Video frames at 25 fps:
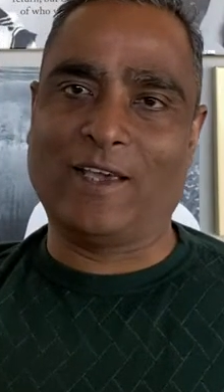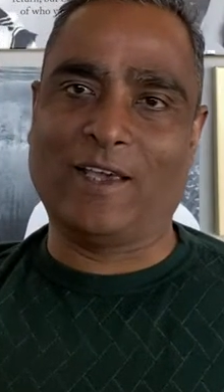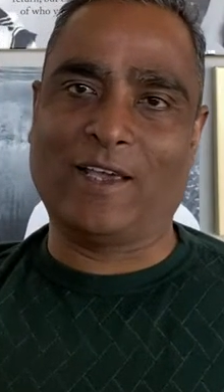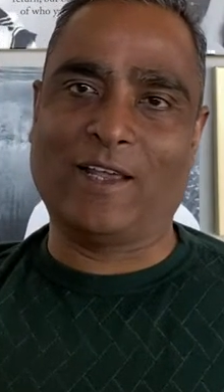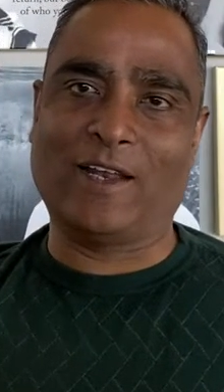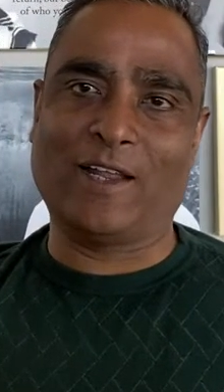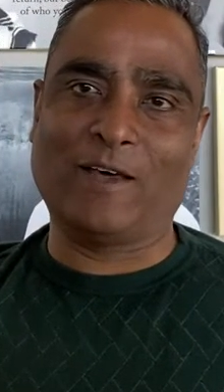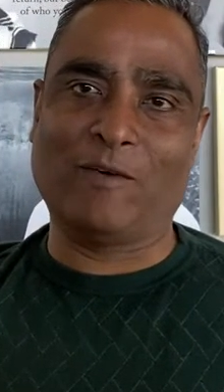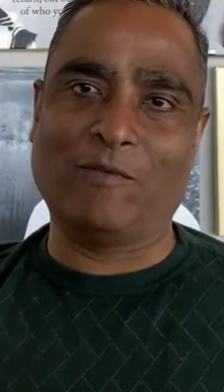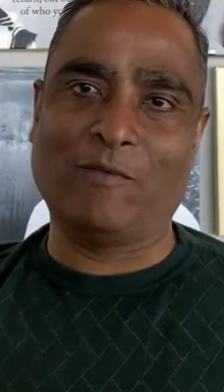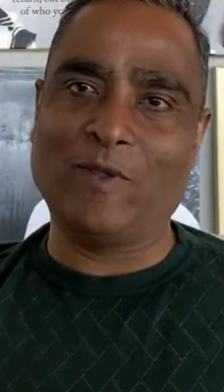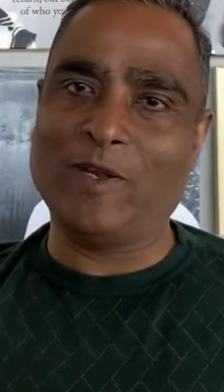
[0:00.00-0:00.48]

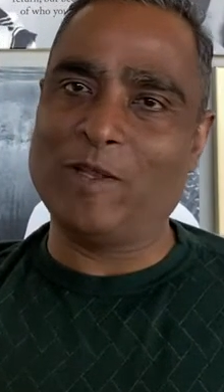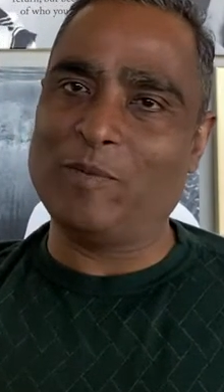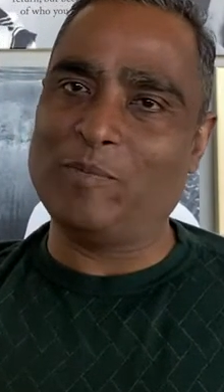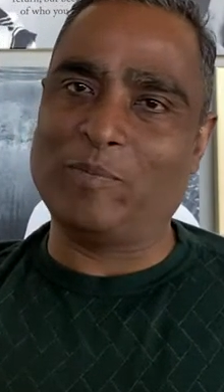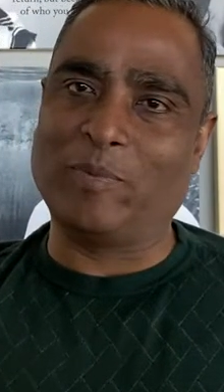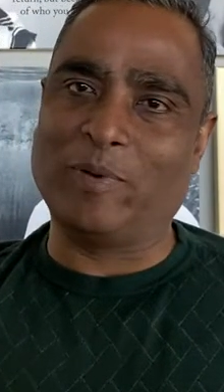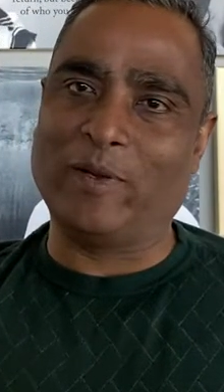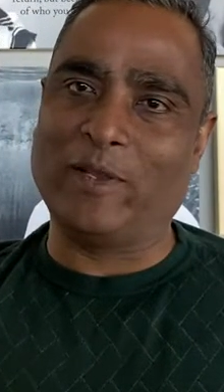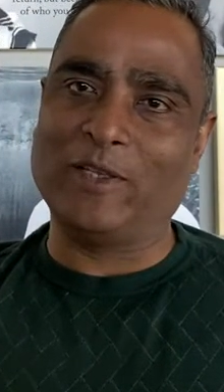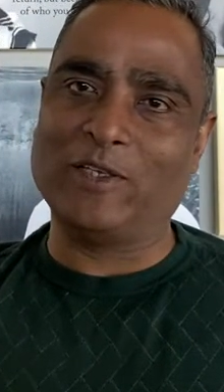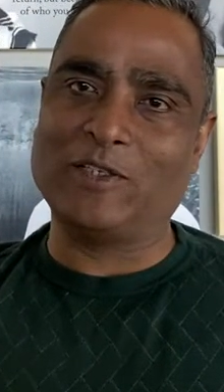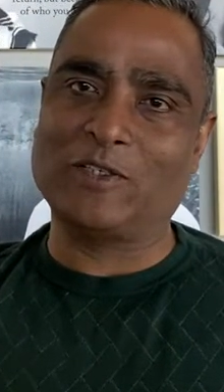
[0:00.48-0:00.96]
And I'm very
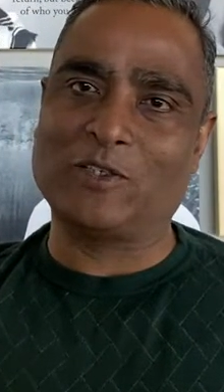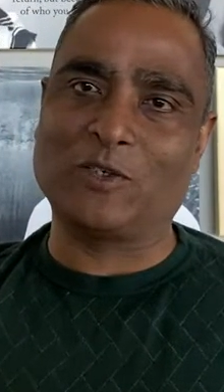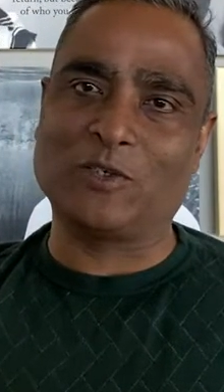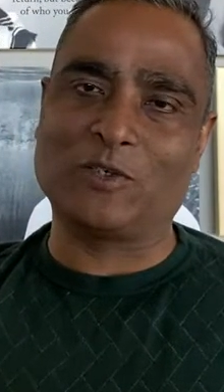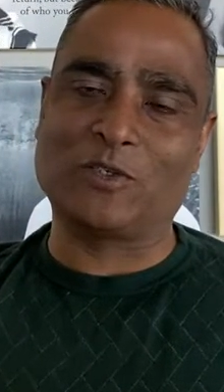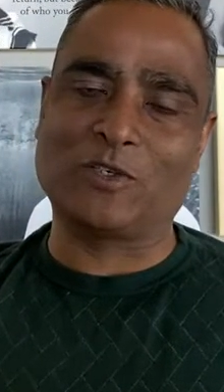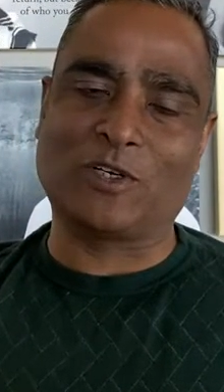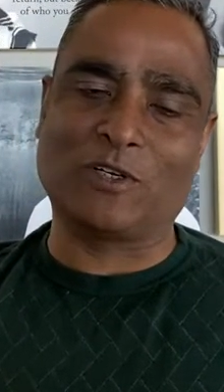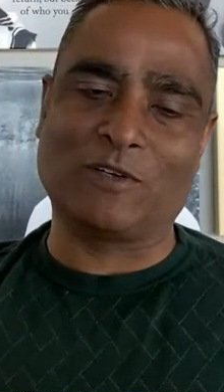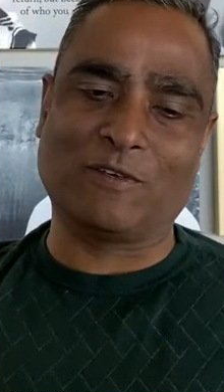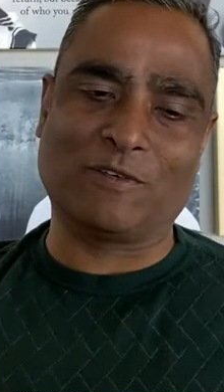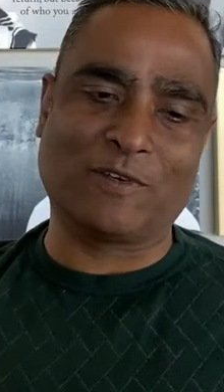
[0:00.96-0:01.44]
pleased to
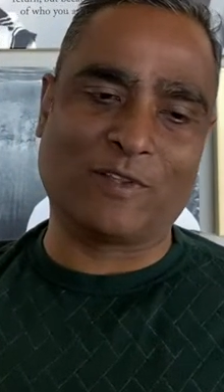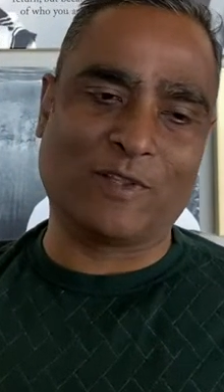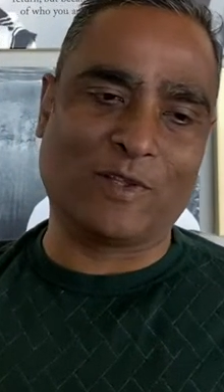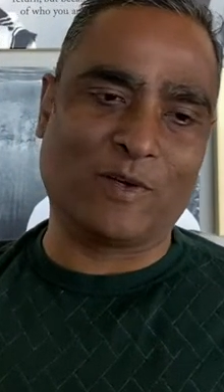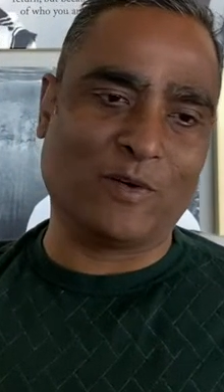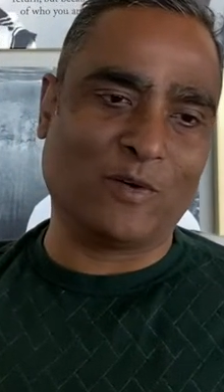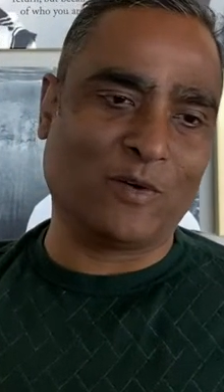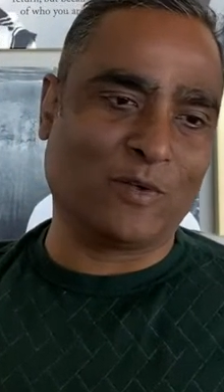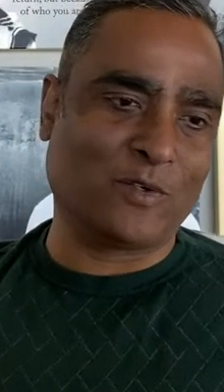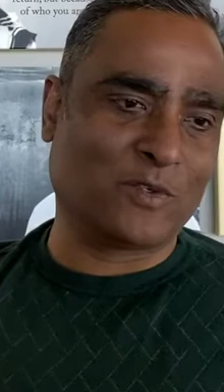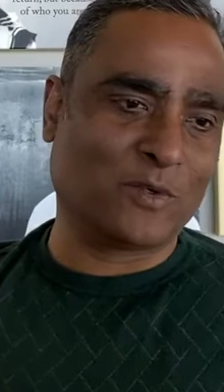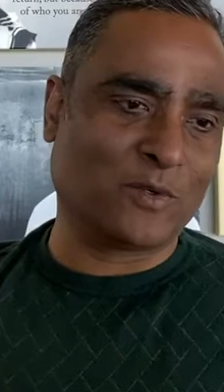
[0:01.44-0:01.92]
sort of, you know,